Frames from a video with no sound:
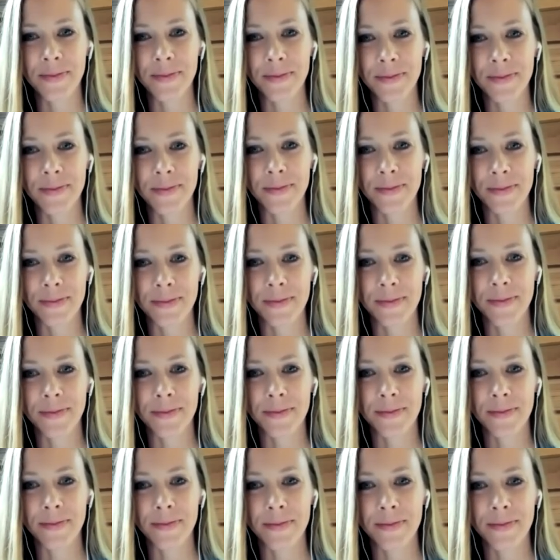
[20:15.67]

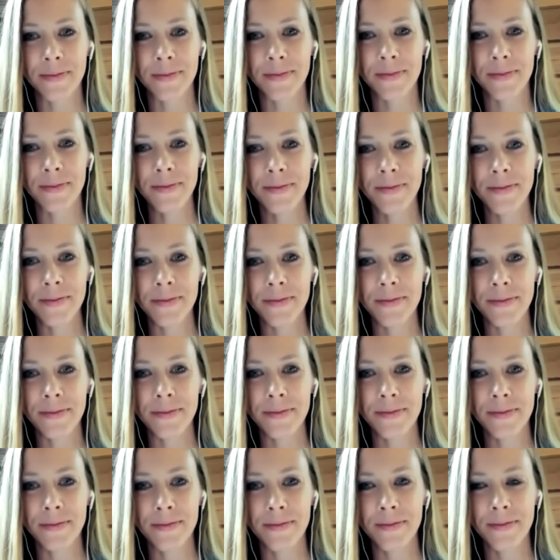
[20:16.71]

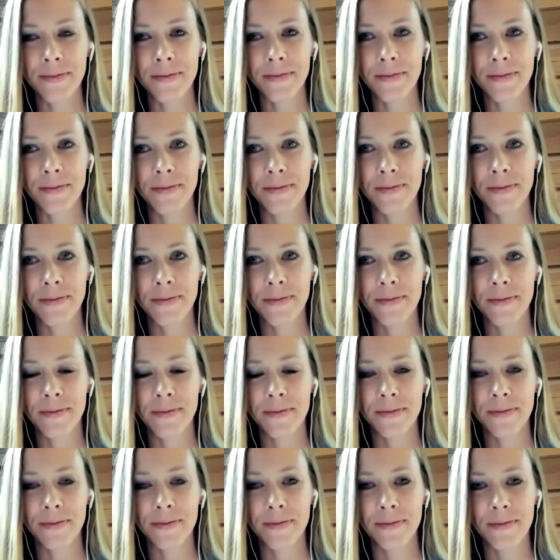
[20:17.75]

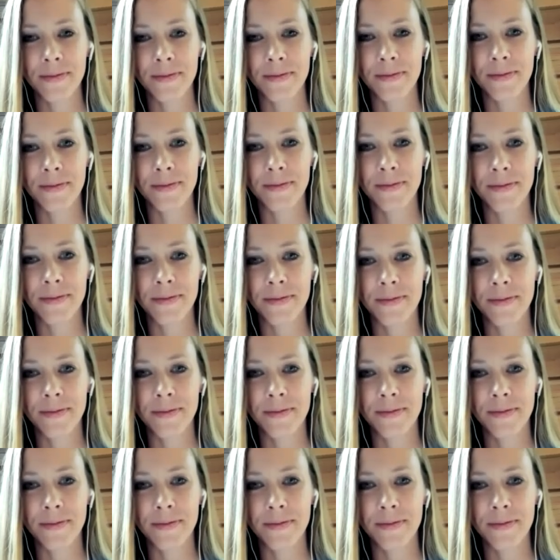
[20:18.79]
This person isn't speaking.